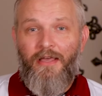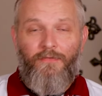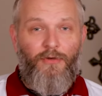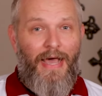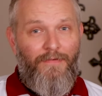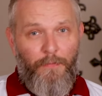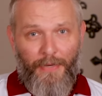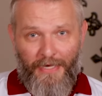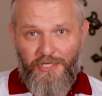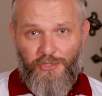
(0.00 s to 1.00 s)
If you have a
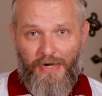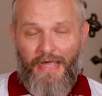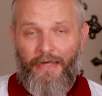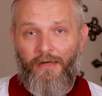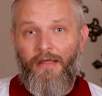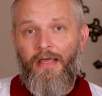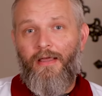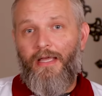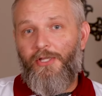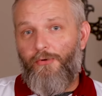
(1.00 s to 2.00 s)
pet dragon
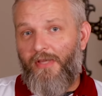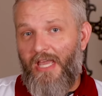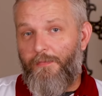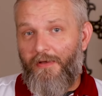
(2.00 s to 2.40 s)
and you keep